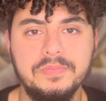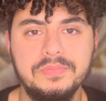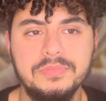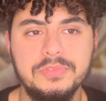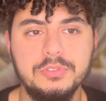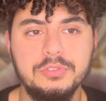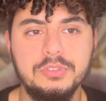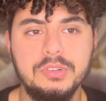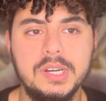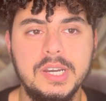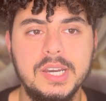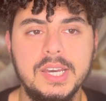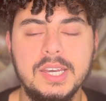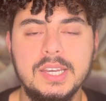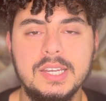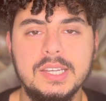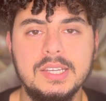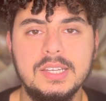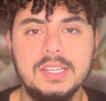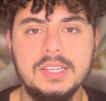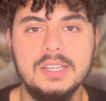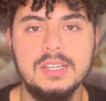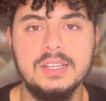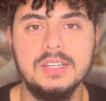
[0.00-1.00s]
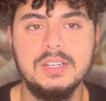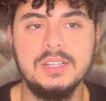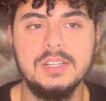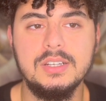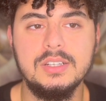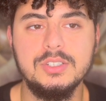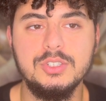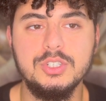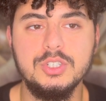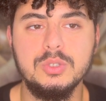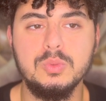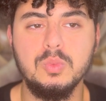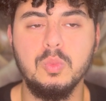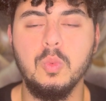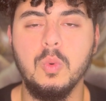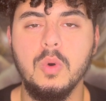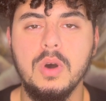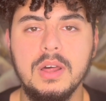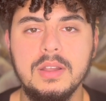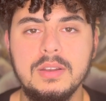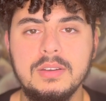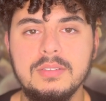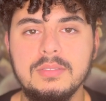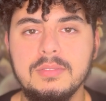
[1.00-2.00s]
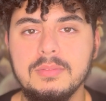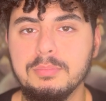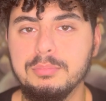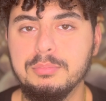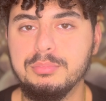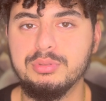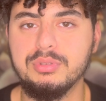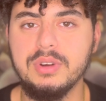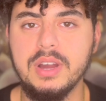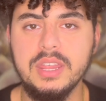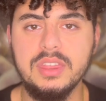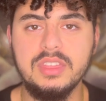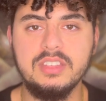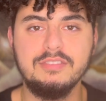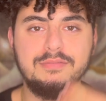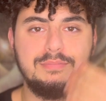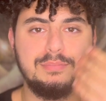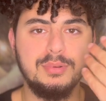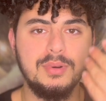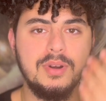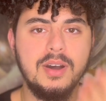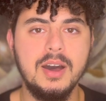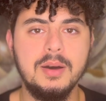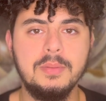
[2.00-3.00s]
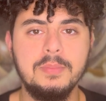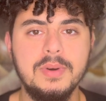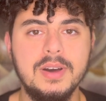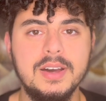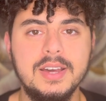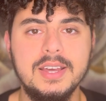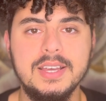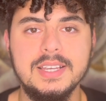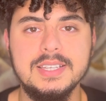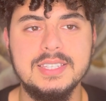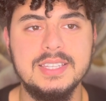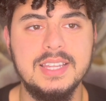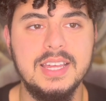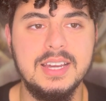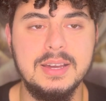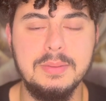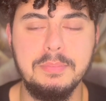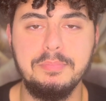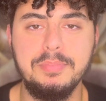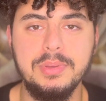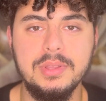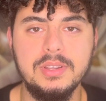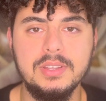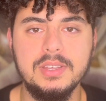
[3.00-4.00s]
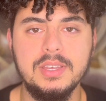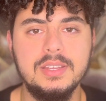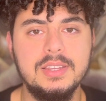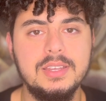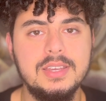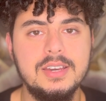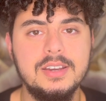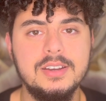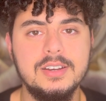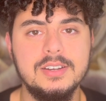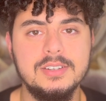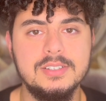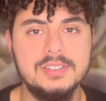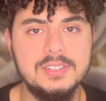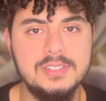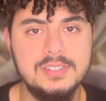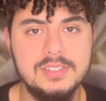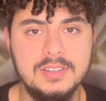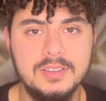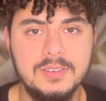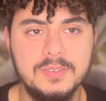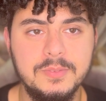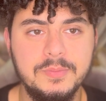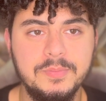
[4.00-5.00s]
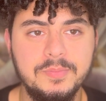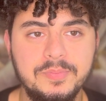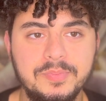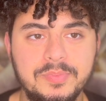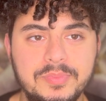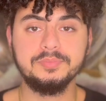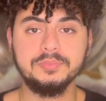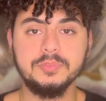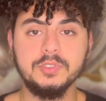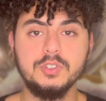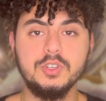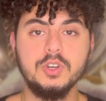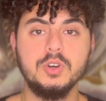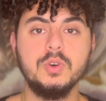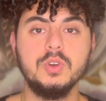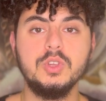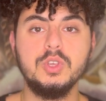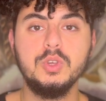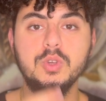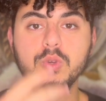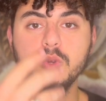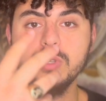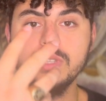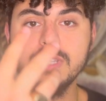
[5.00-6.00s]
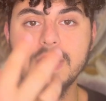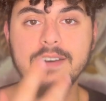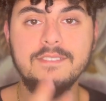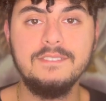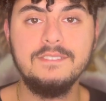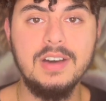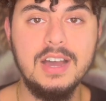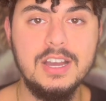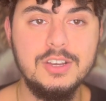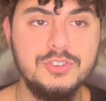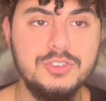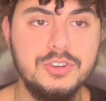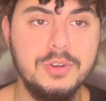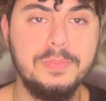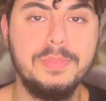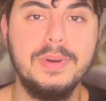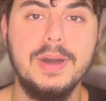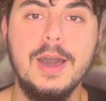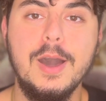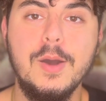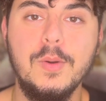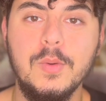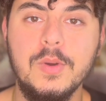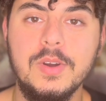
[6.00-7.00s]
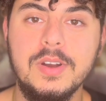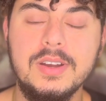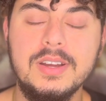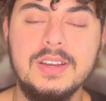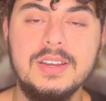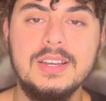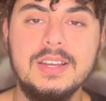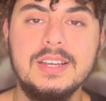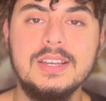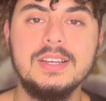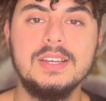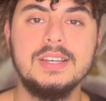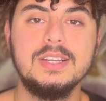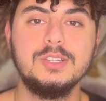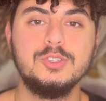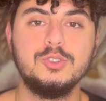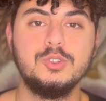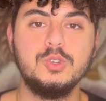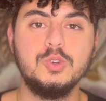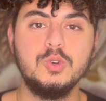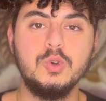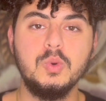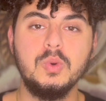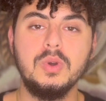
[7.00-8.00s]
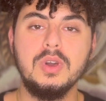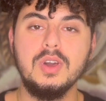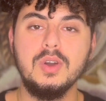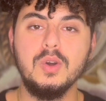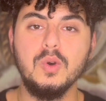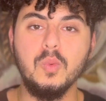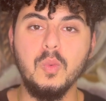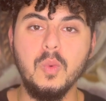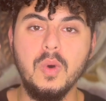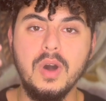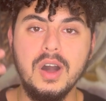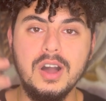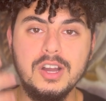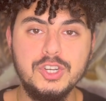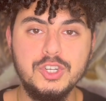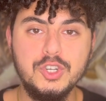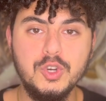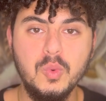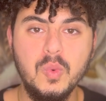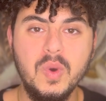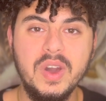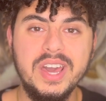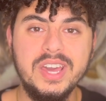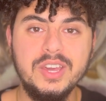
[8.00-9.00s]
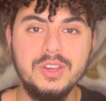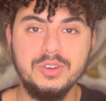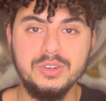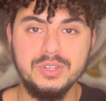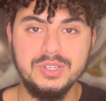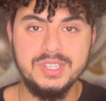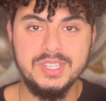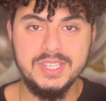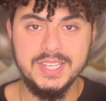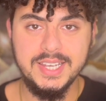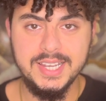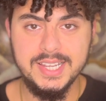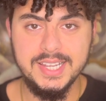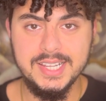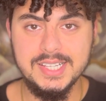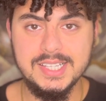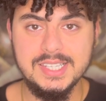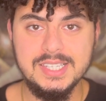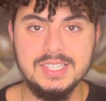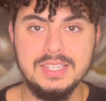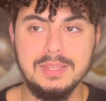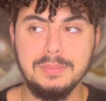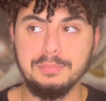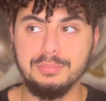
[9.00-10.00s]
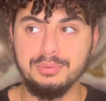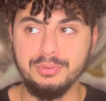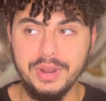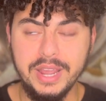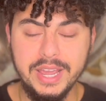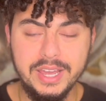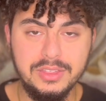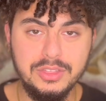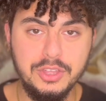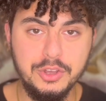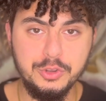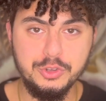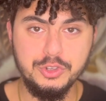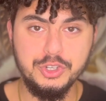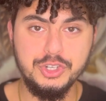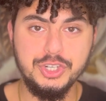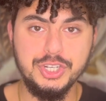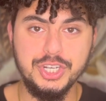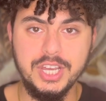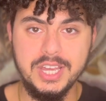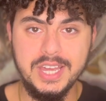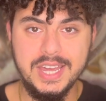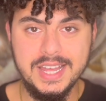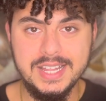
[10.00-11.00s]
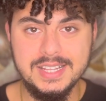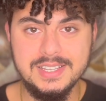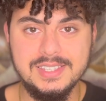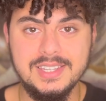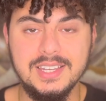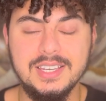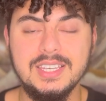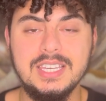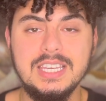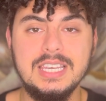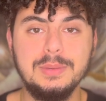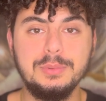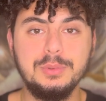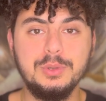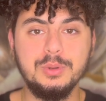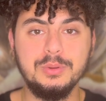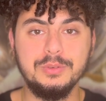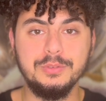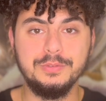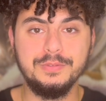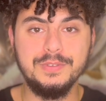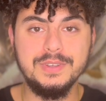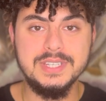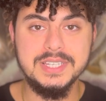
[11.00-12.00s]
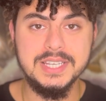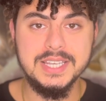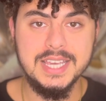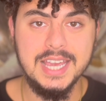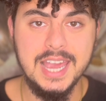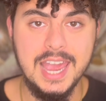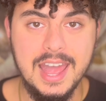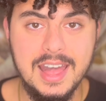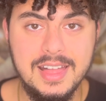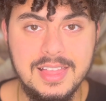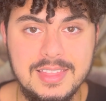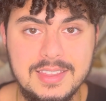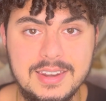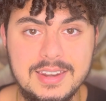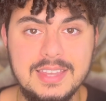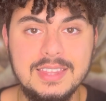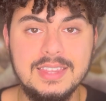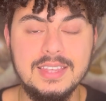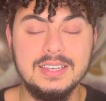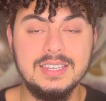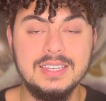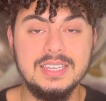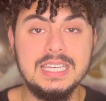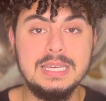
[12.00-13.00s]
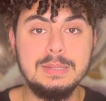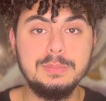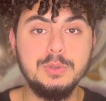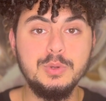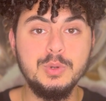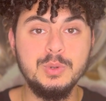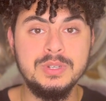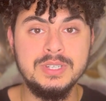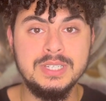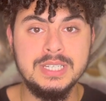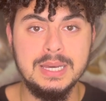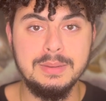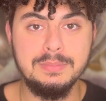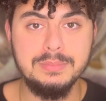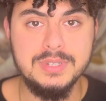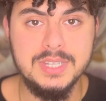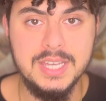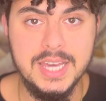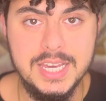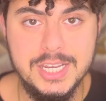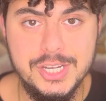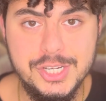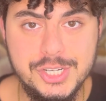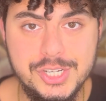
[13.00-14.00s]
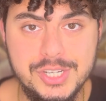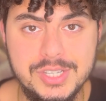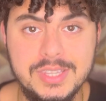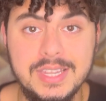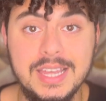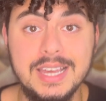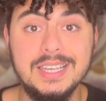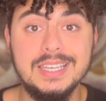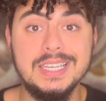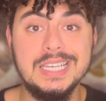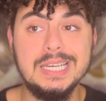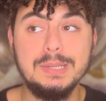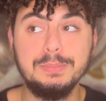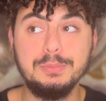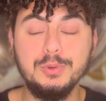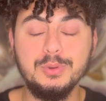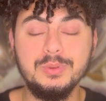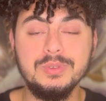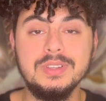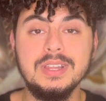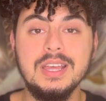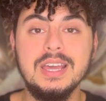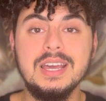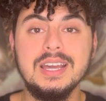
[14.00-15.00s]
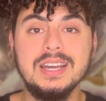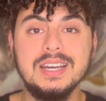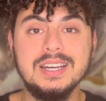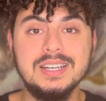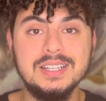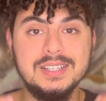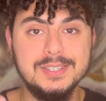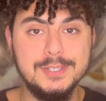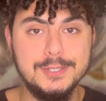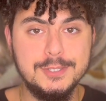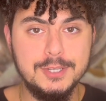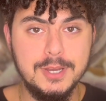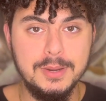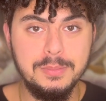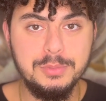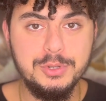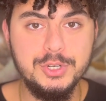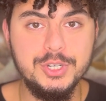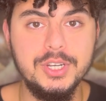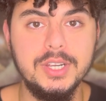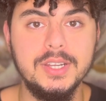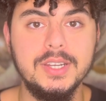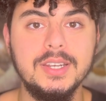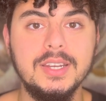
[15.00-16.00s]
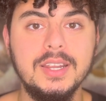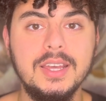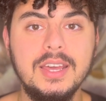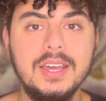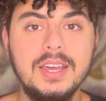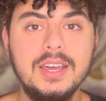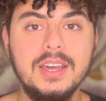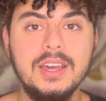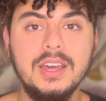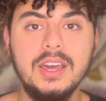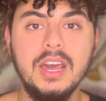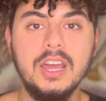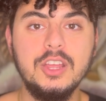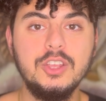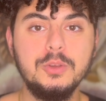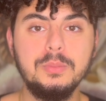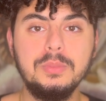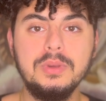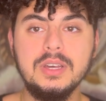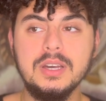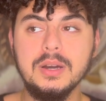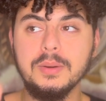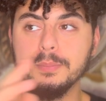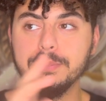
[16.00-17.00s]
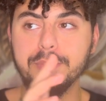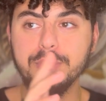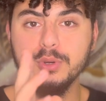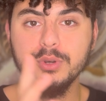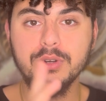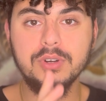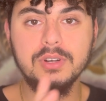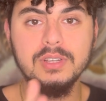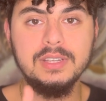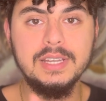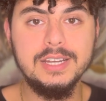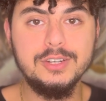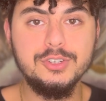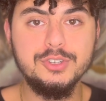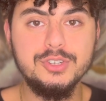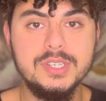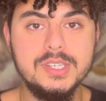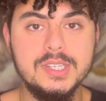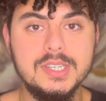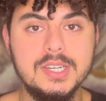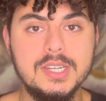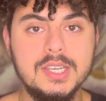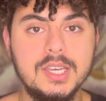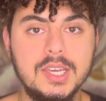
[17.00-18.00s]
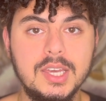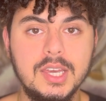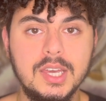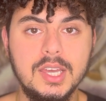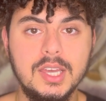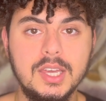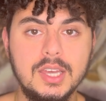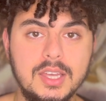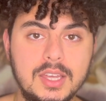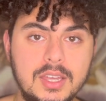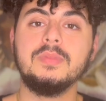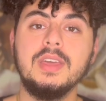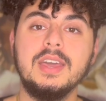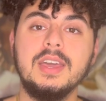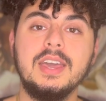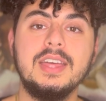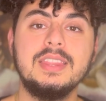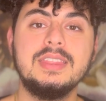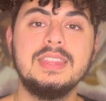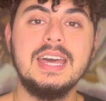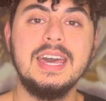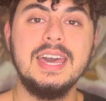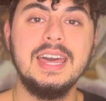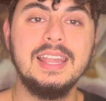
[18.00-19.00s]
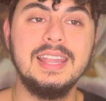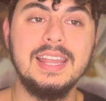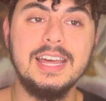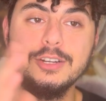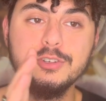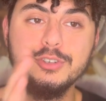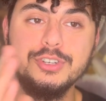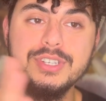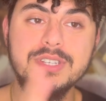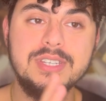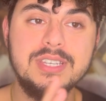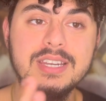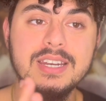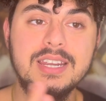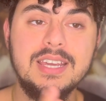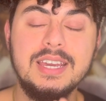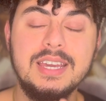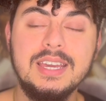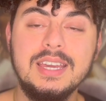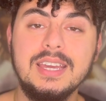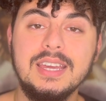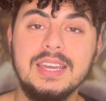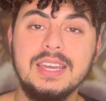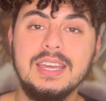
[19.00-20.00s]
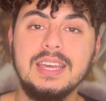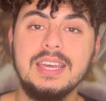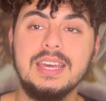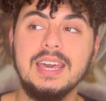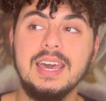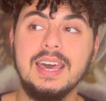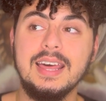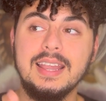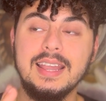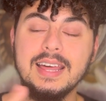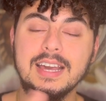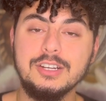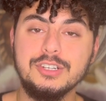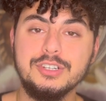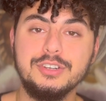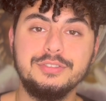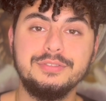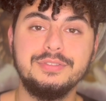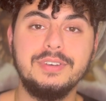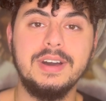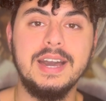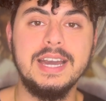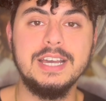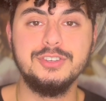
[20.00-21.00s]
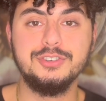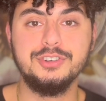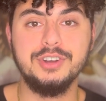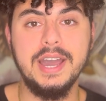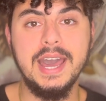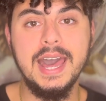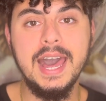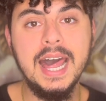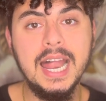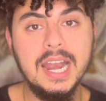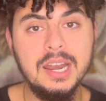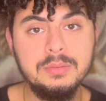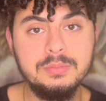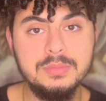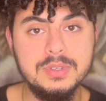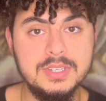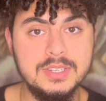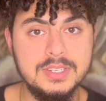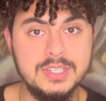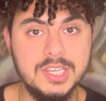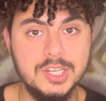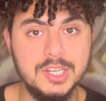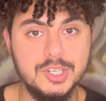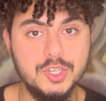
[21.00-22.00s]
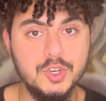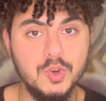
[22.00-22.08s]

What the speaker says: right? Just one breath of Brahma is like 1 billion years. So you use that Vajra power to wash away your sins, to break those chains that keep you in physicality, that keep you in temptation, that keep you in consumption, and you become pure electricity. And that electricity electrifies your atoms in such a